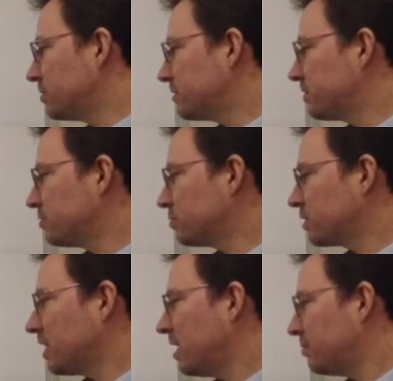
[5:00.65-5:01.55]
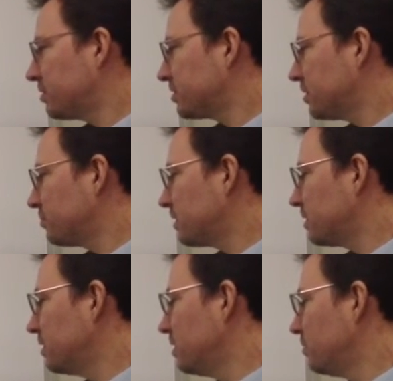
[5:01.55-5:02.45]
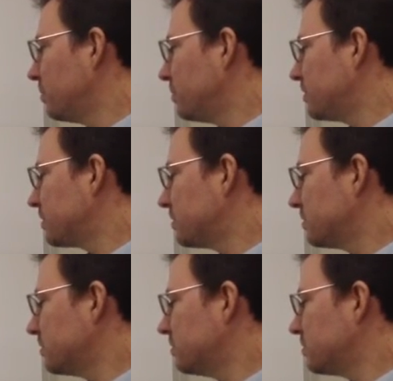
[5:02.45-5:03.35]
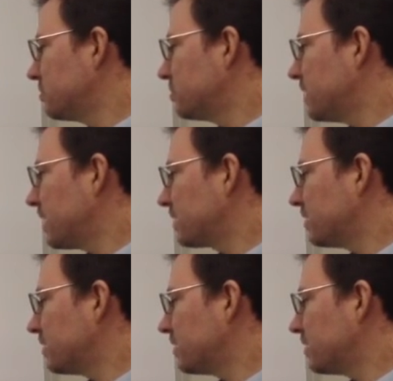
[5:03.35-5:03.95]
If this was a comma or something, we would just subtract